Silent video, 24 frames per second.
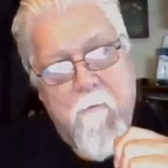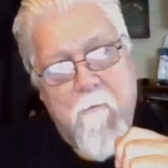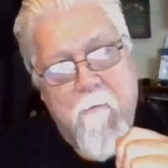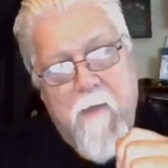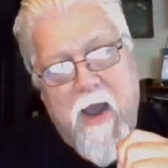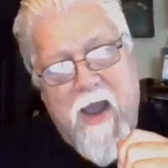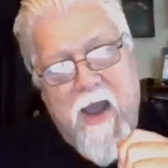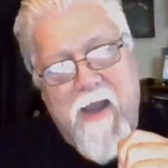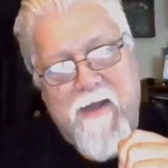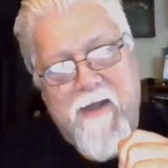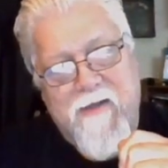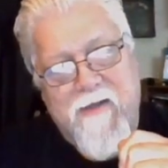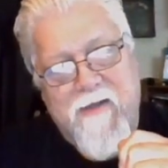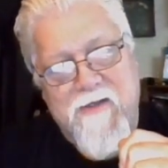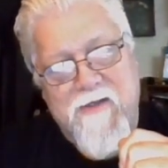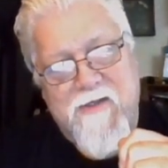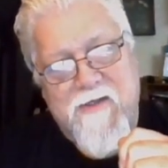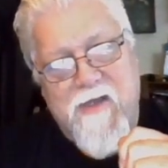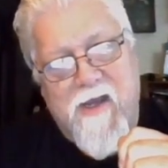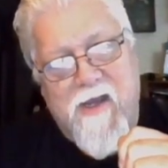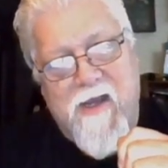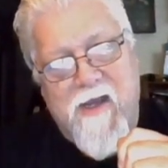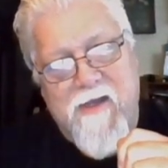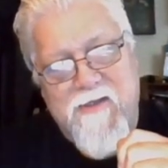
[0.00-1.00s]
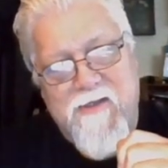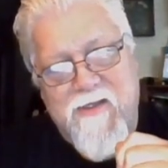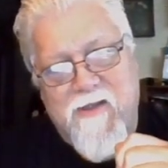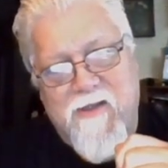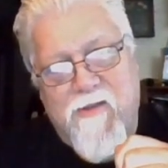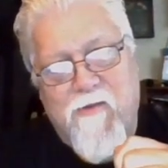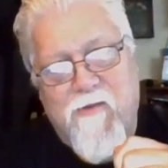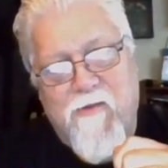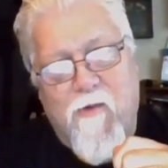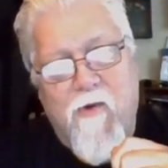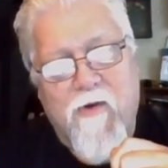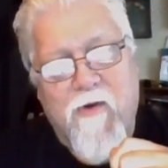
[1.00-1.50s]
Mike decides
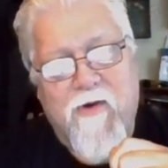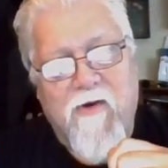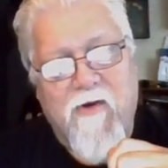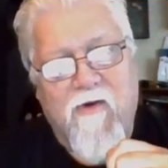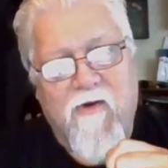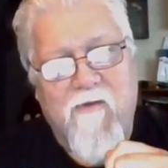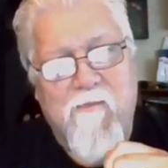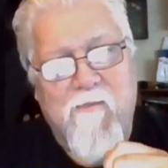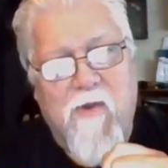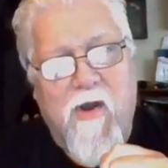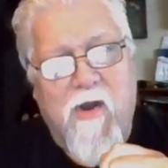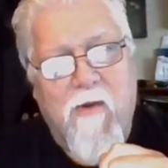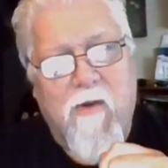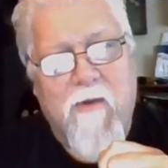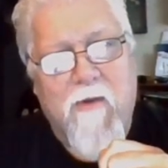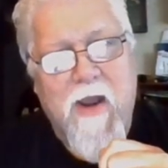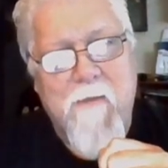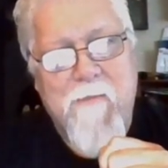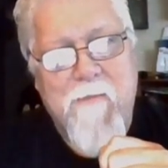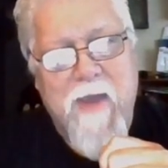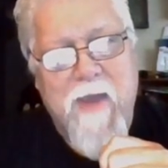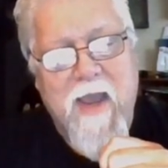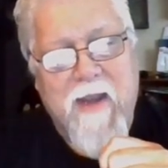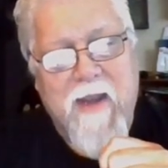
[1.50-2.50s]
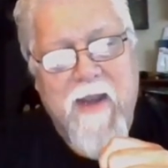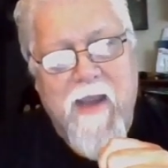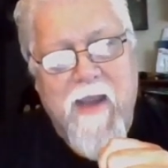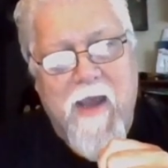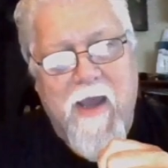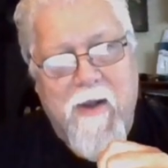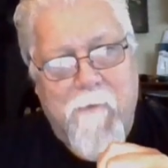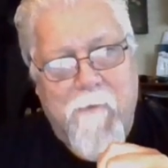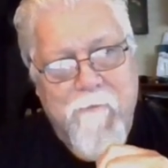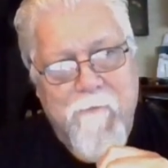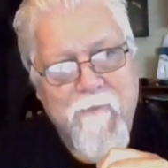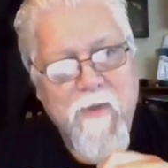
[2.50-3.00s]
to throw a curveball right back
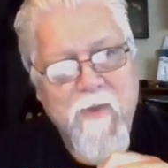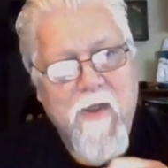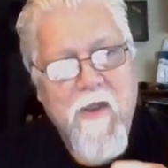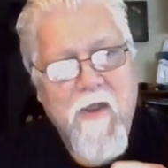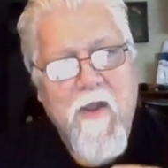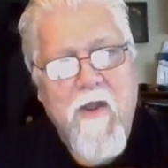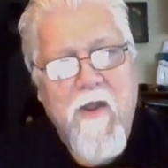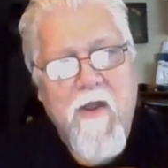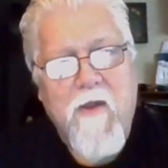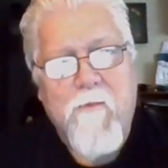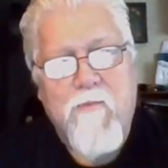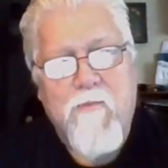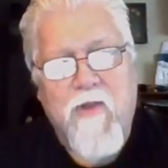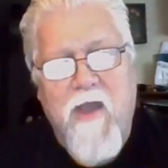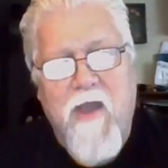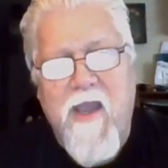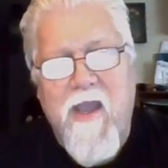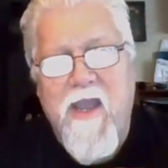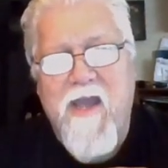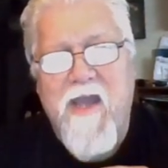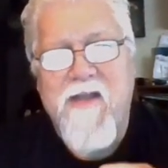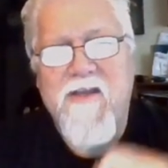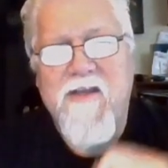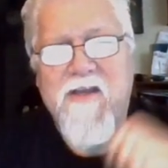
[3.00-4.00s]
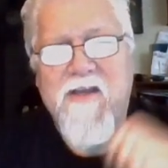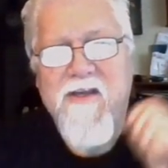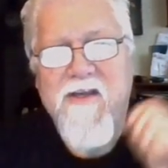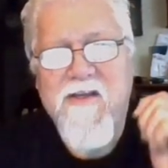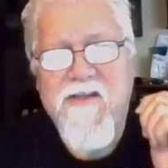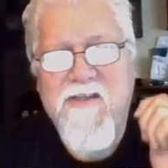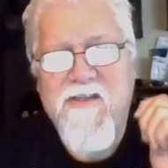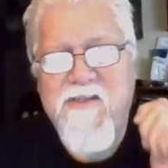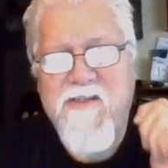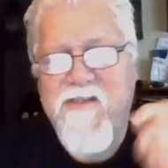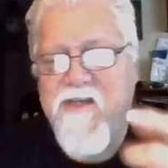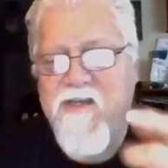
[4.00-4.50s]
at him, playing
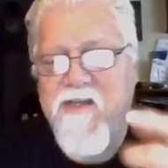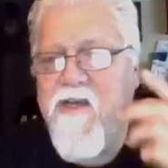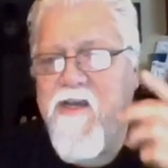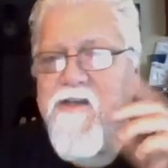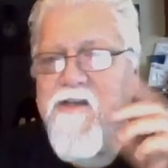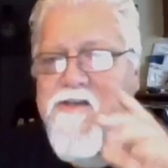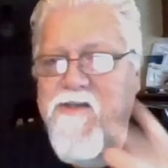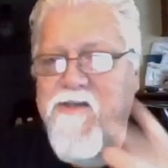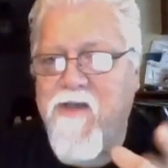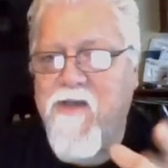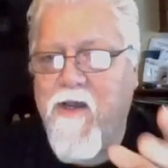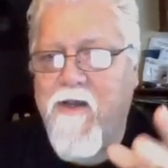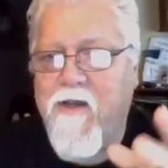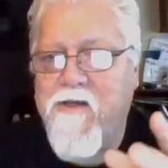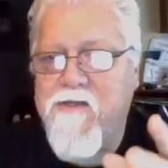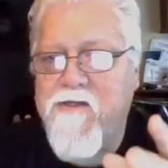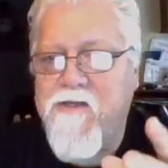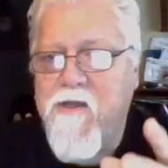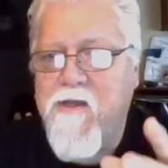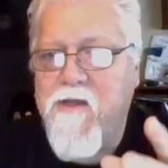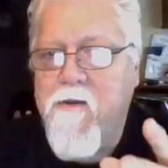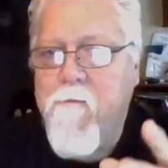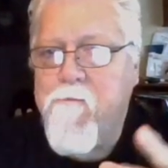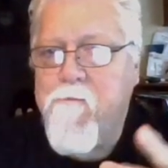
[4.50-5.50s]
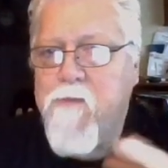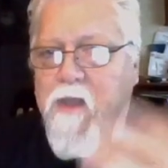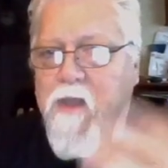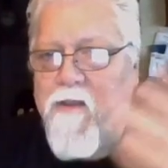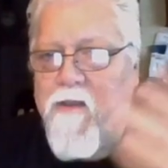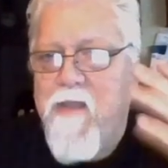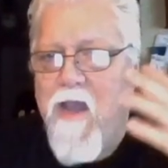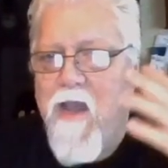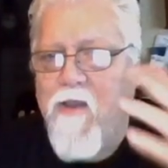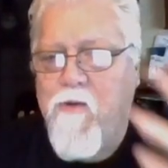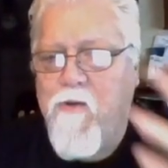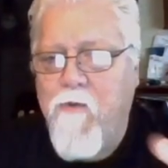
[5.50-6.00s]
C6.
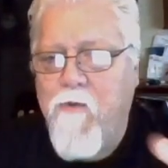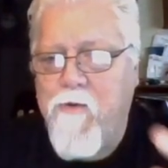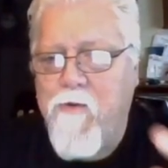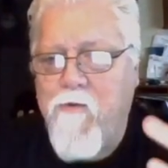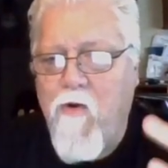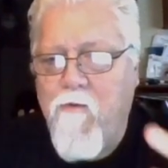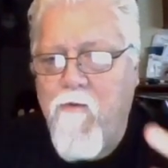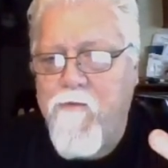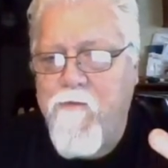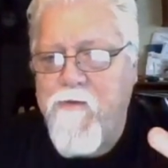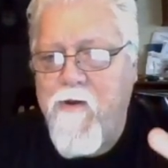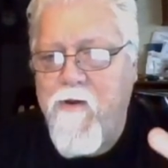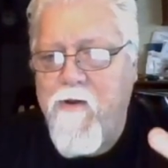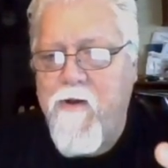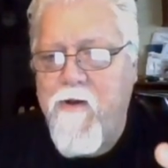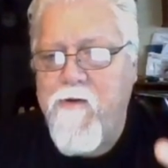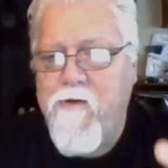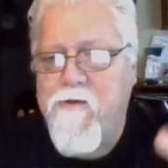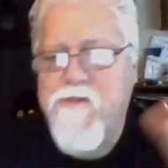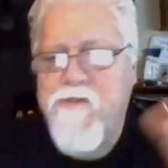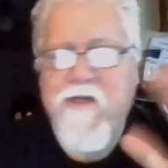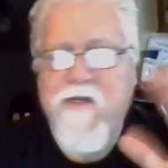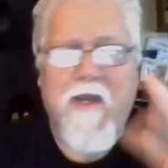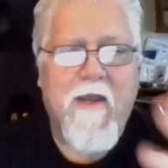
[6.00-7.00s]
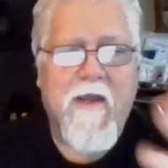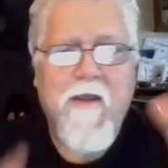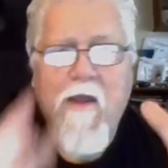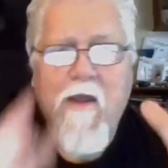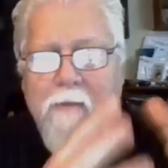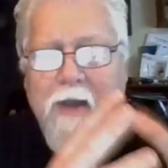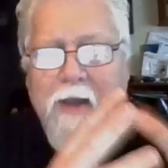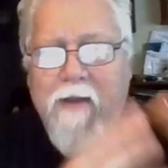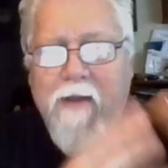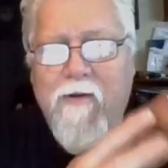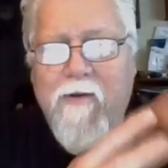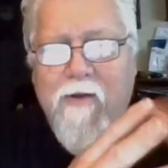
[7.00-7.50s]
Now you would go over there and you're saying,
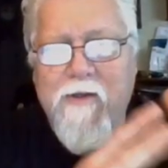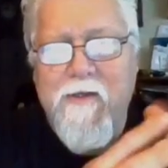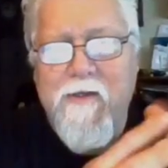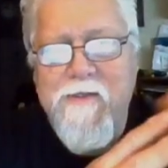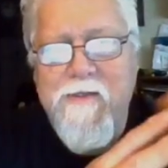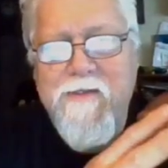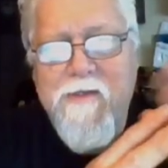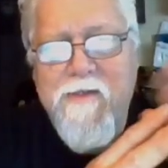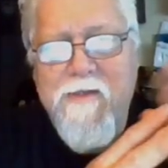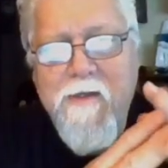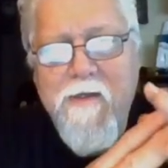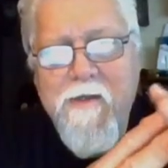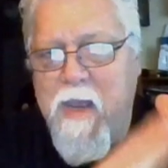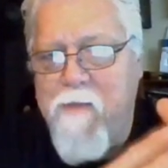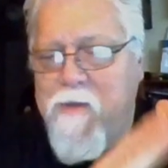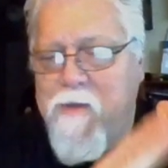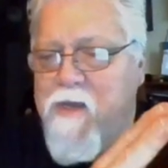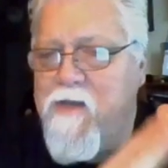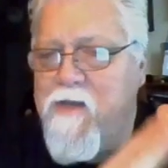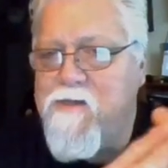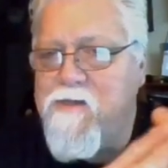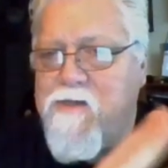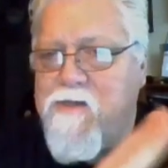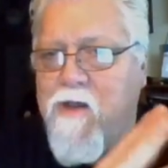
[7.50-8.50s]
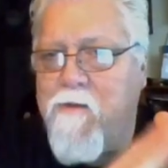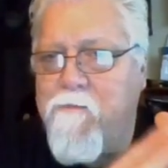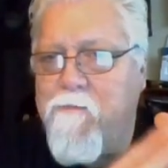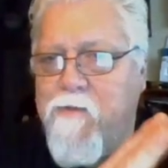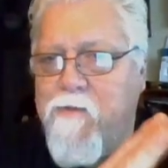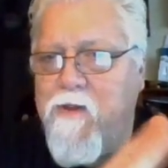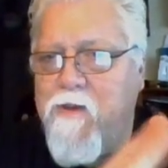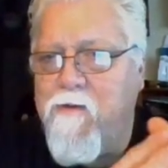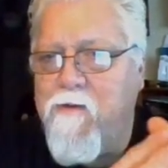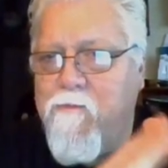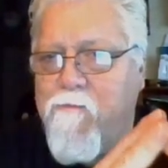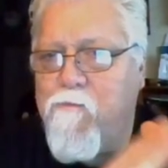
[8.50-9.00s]
my goodness, maybe he's going to
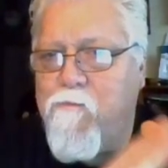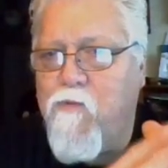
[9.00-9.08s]
be